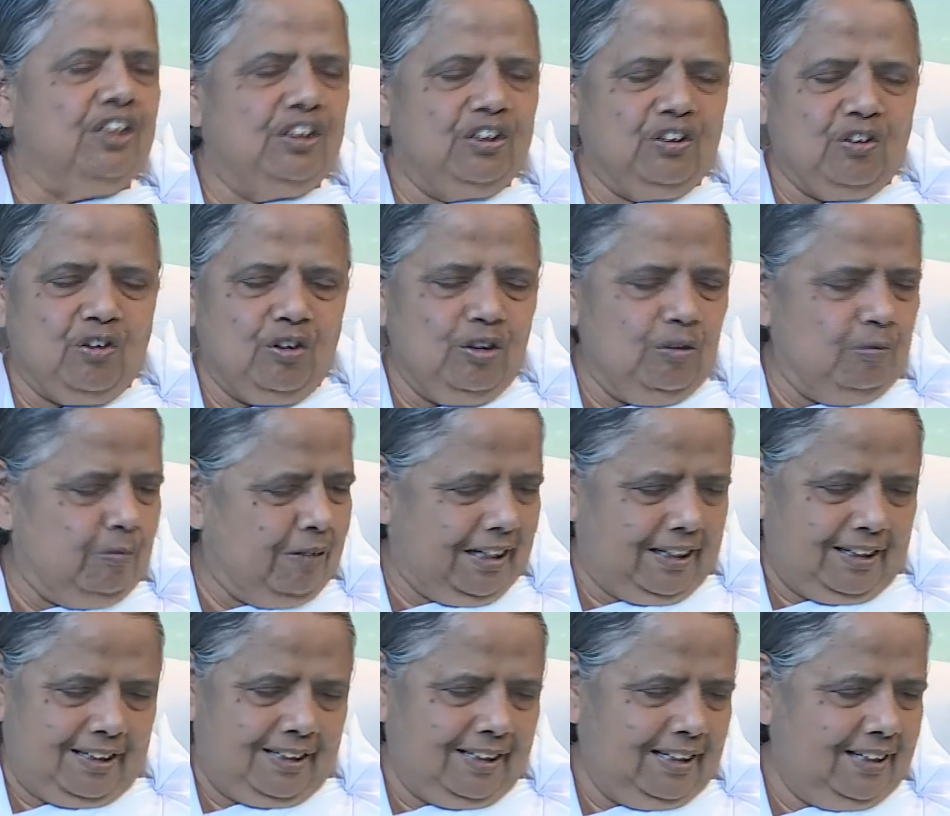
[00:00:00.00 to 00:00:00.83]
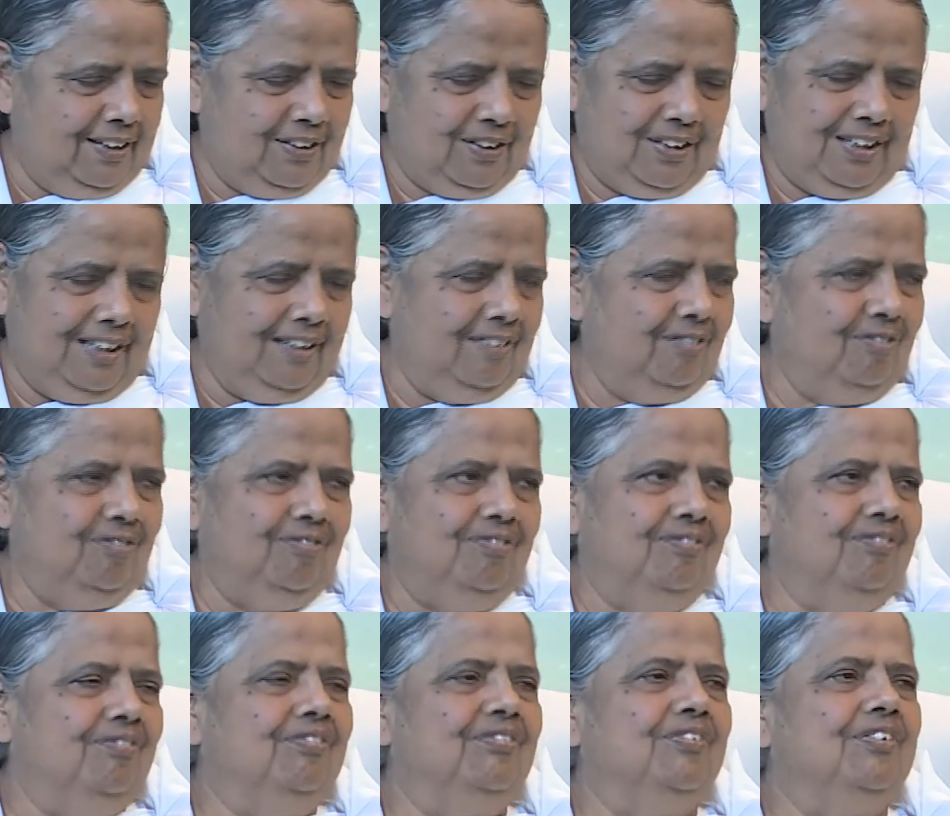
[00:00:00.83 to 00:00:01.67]
at all meditation,
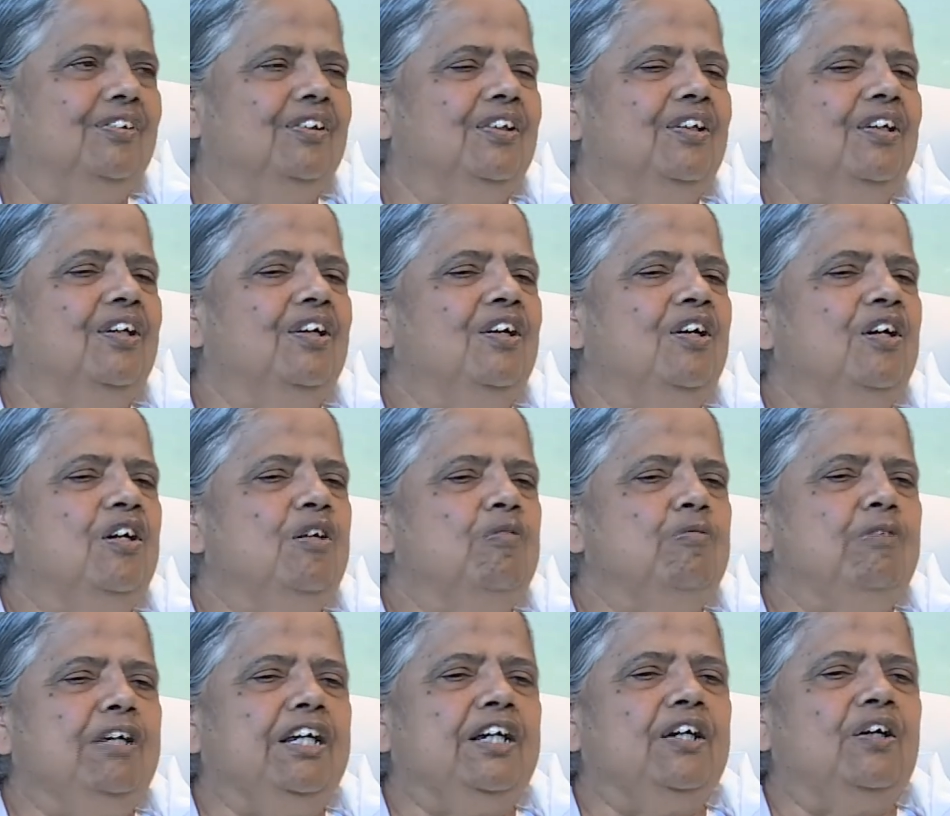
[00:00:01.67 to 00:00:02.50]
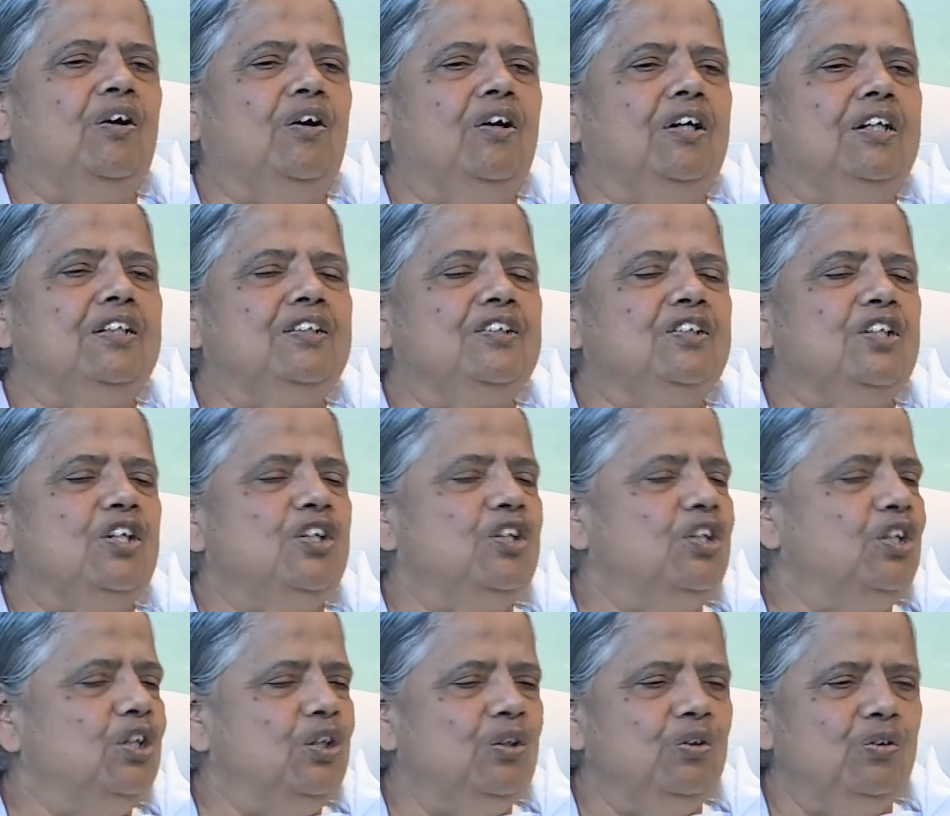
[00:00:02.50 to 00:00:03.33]
because
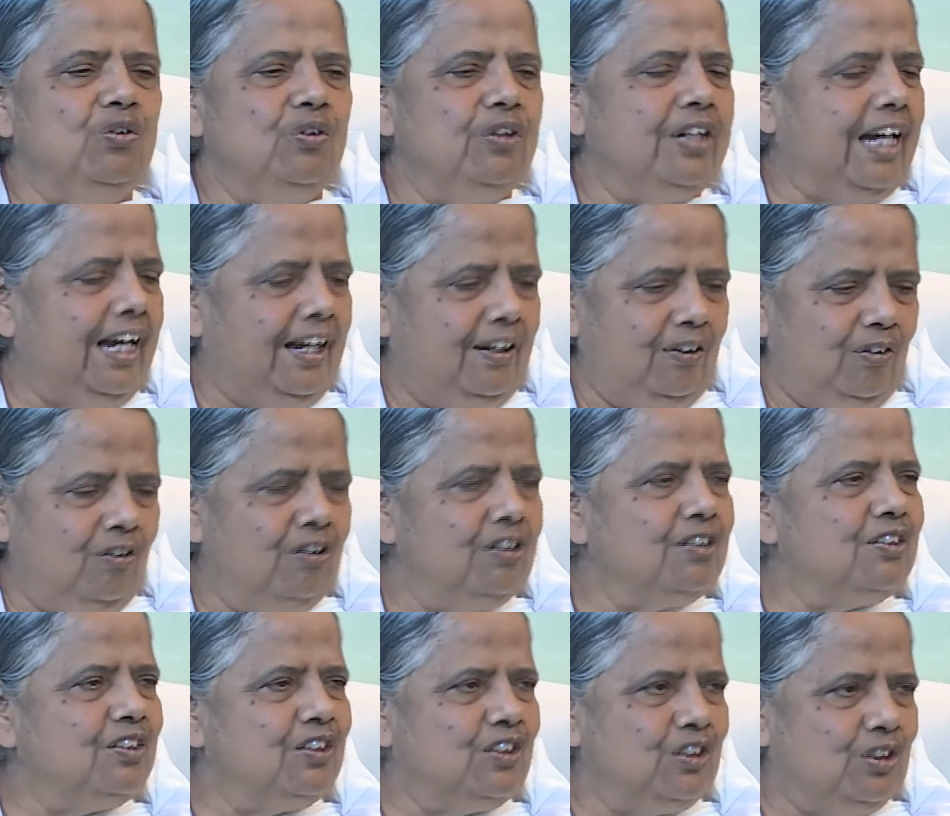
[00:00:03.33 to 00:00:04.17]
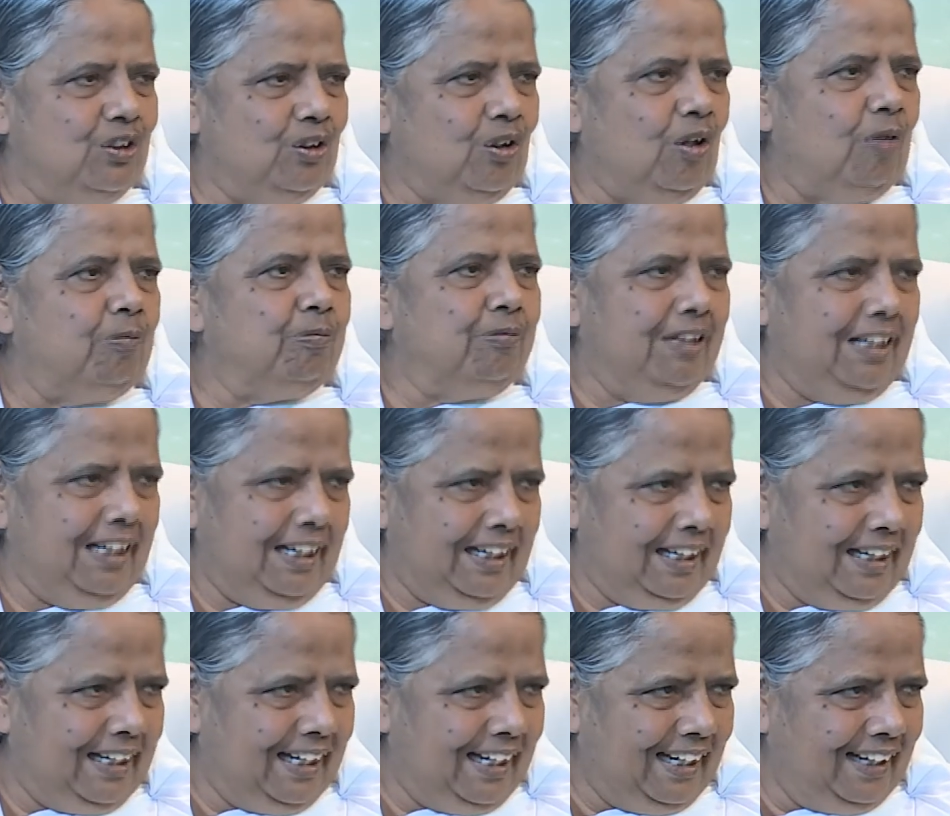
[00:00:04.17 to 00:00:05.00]
you cannot stop
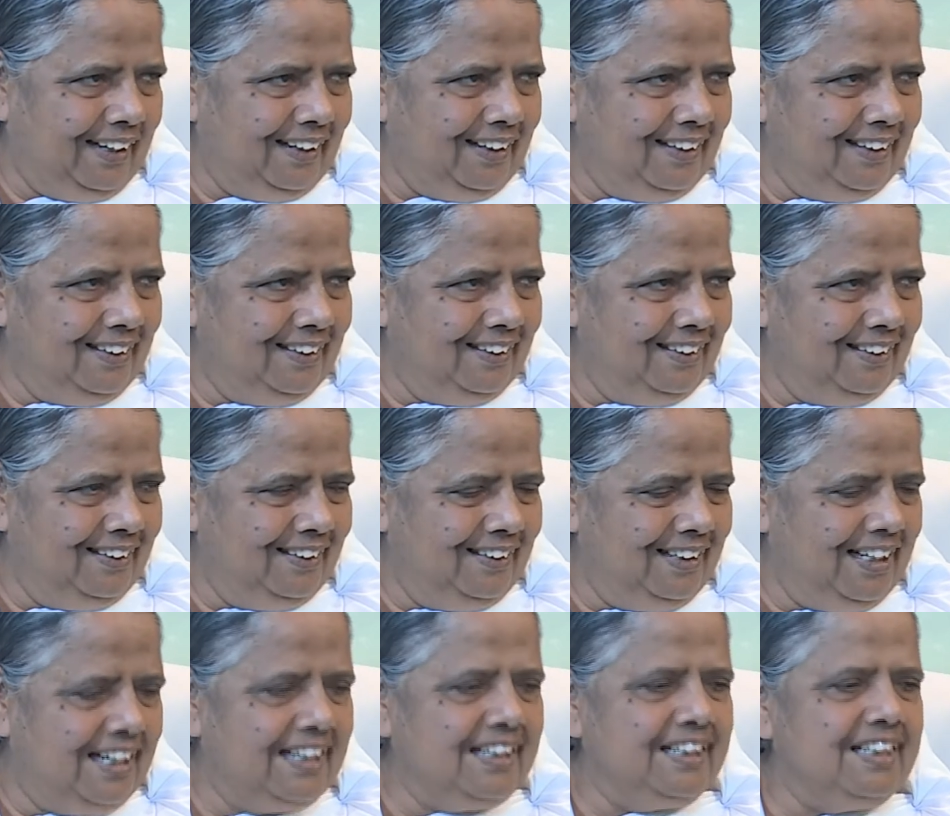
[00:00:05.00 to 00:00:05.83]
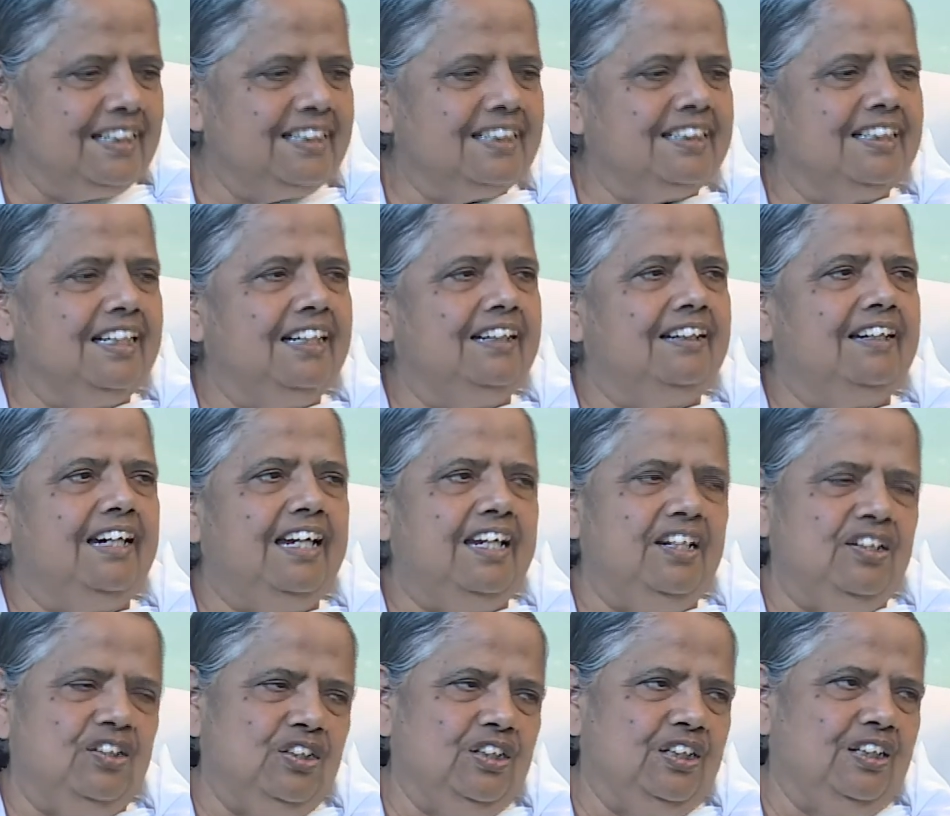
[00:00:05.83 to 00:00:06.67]
thinking. It is the
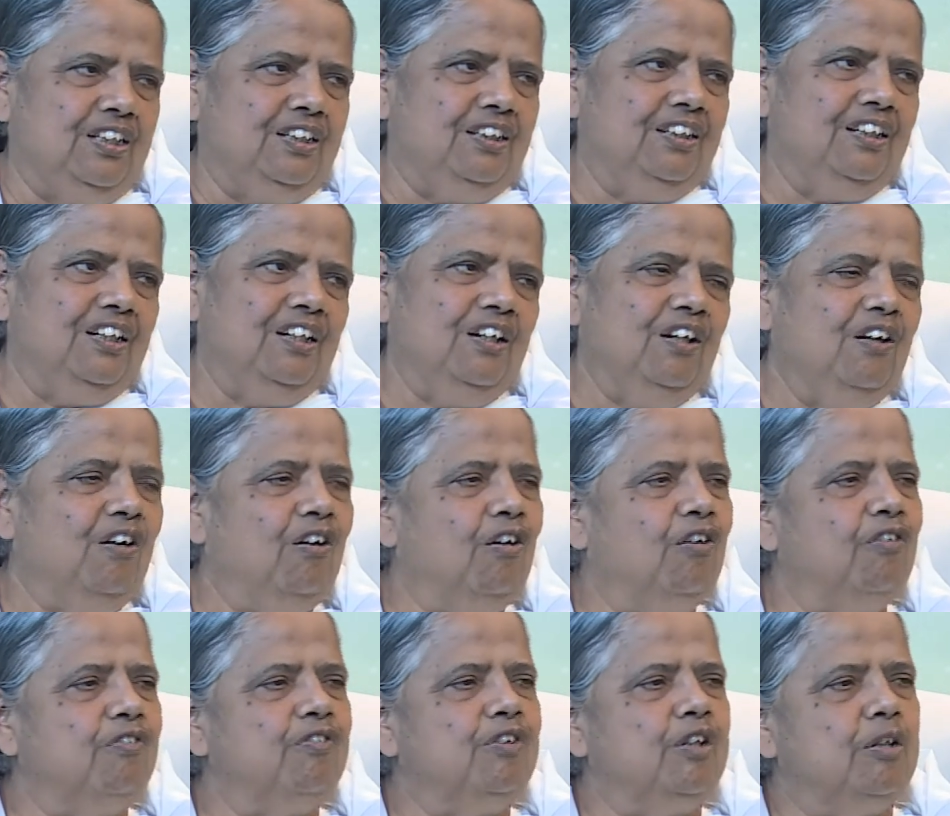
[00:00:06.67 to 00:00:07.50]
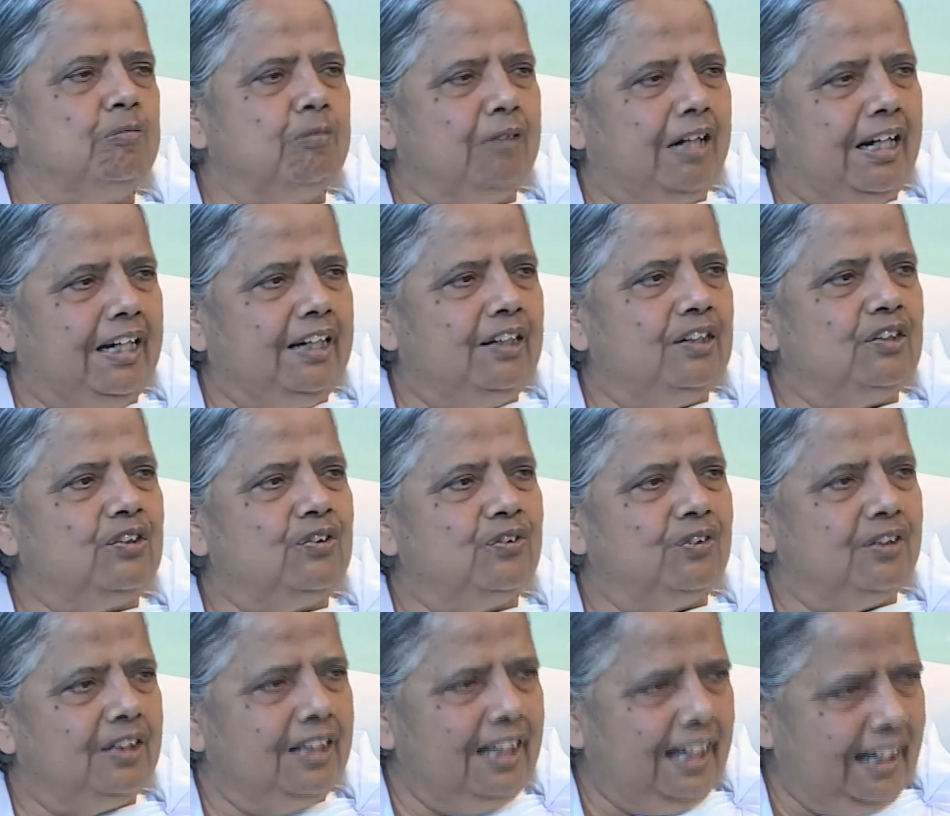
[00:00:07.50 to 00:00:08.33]
nature of the mind
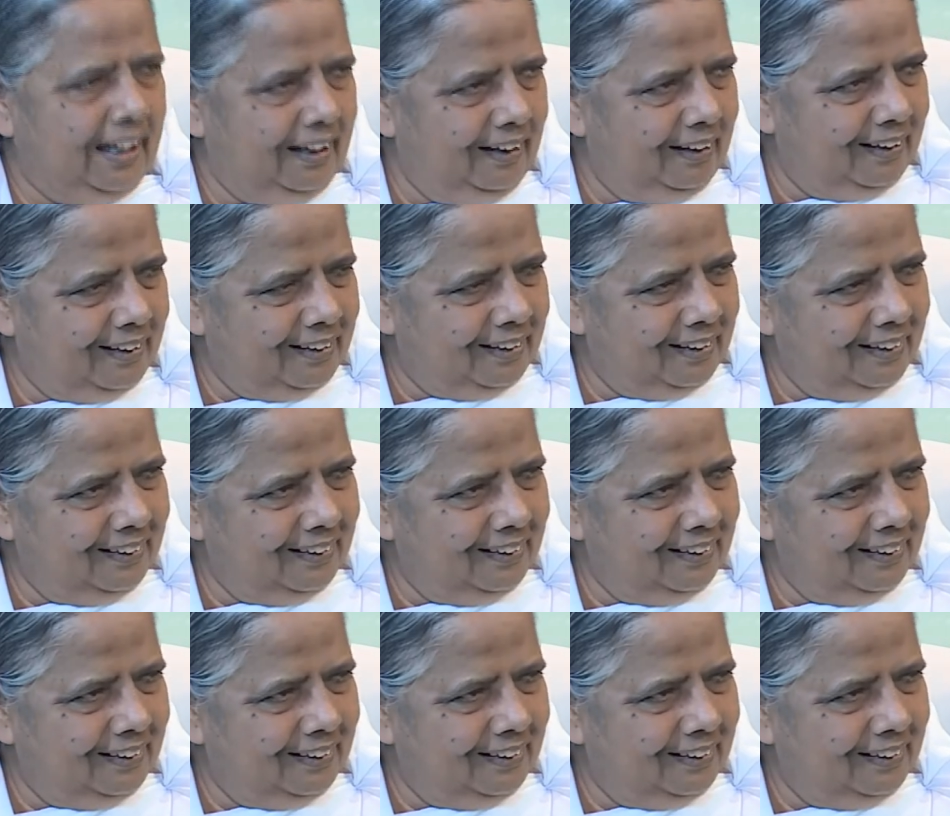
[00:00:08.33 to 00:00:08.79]
to think.